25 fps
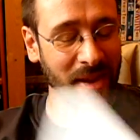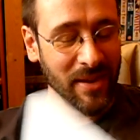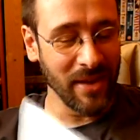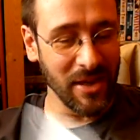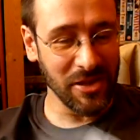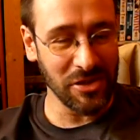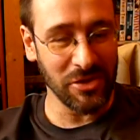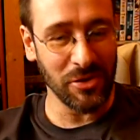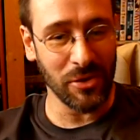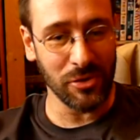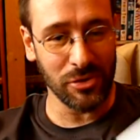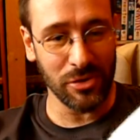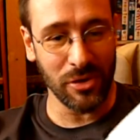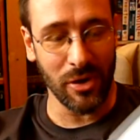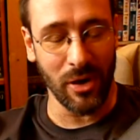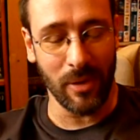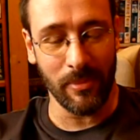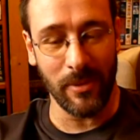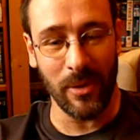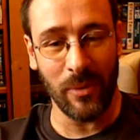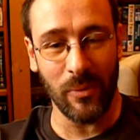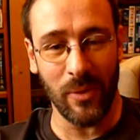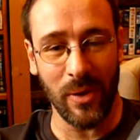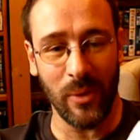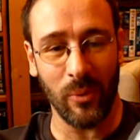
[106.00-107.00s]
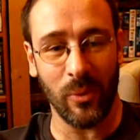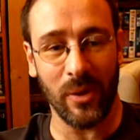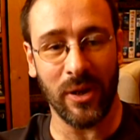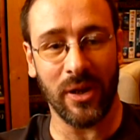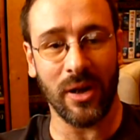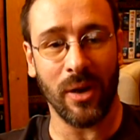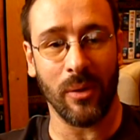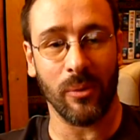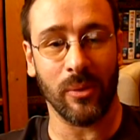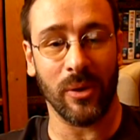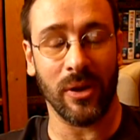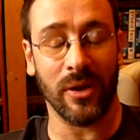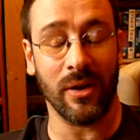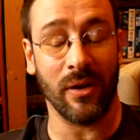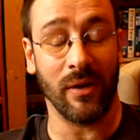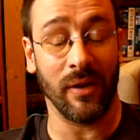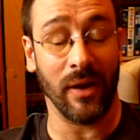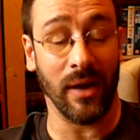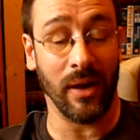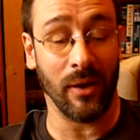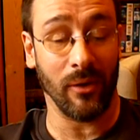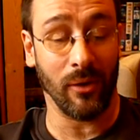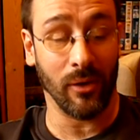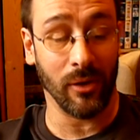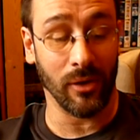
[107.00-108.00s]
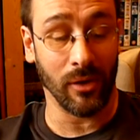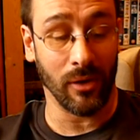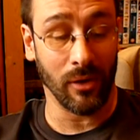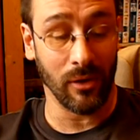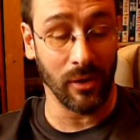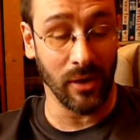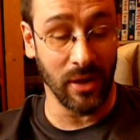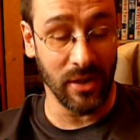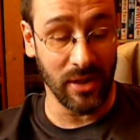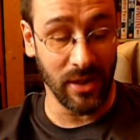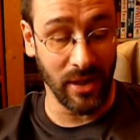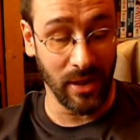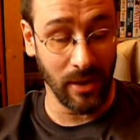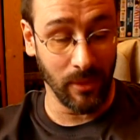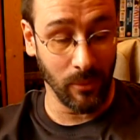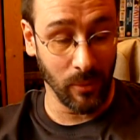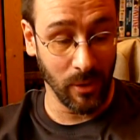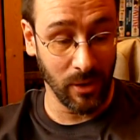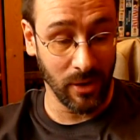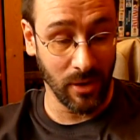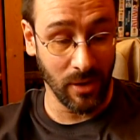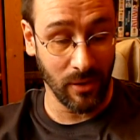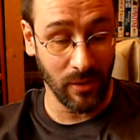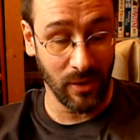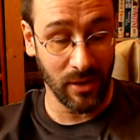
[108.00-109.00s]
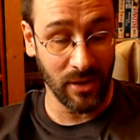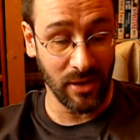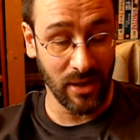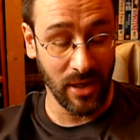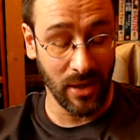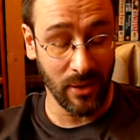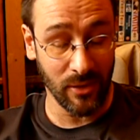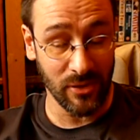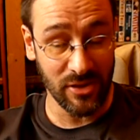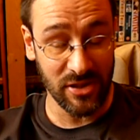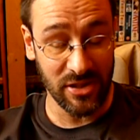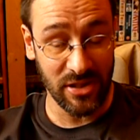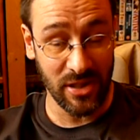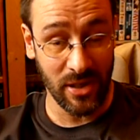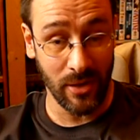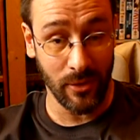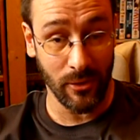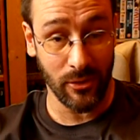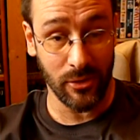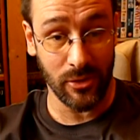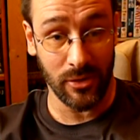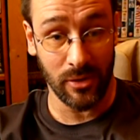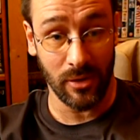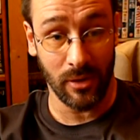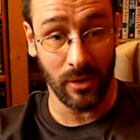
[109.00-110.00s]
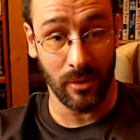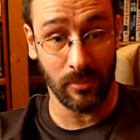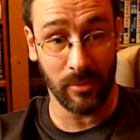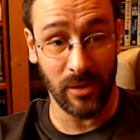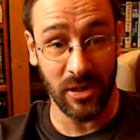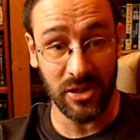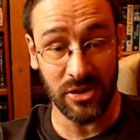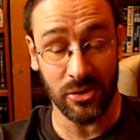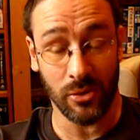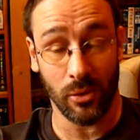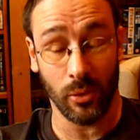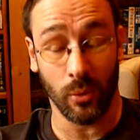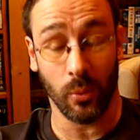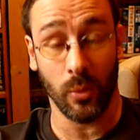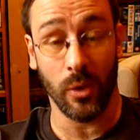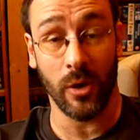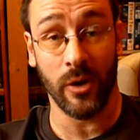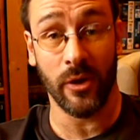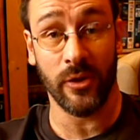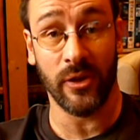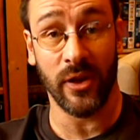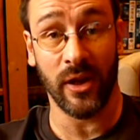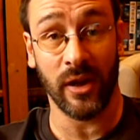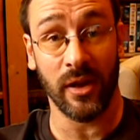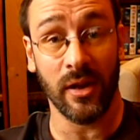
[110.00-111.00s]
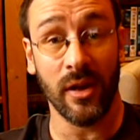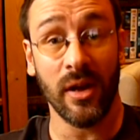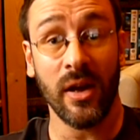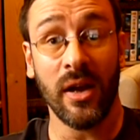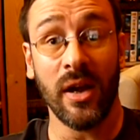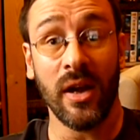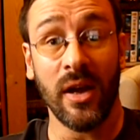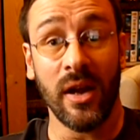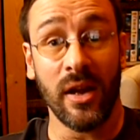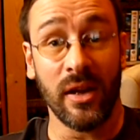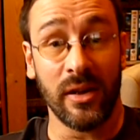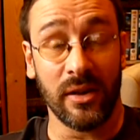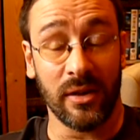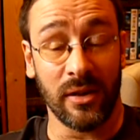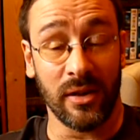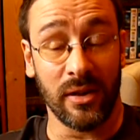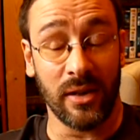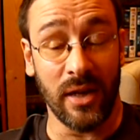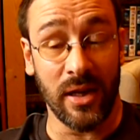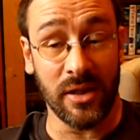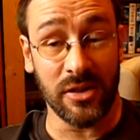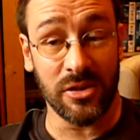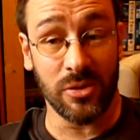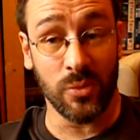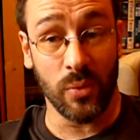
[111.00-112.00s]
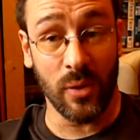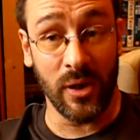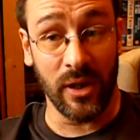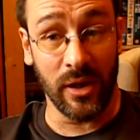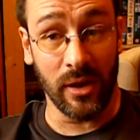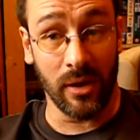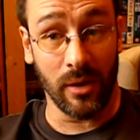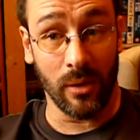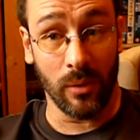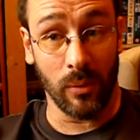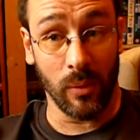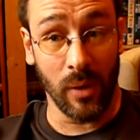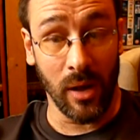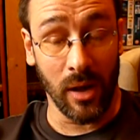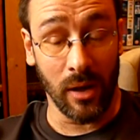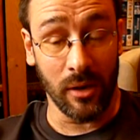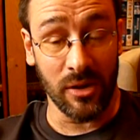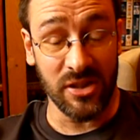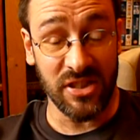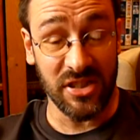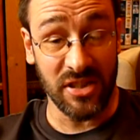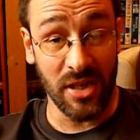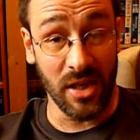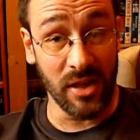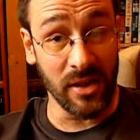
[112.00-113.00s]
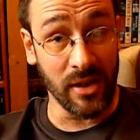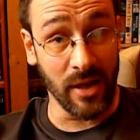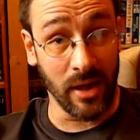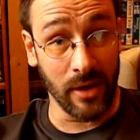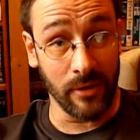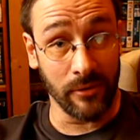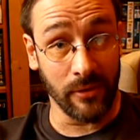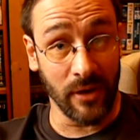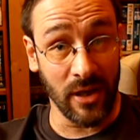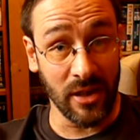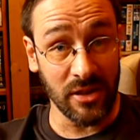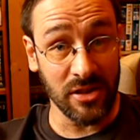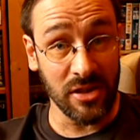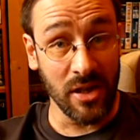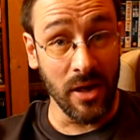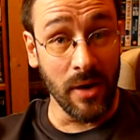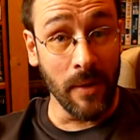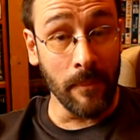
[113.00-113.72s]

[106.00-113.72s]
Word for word: That's not true. I mean, we're going out on holiday. We're going down south to a place called Worthing next week. Well, Sunday in fact.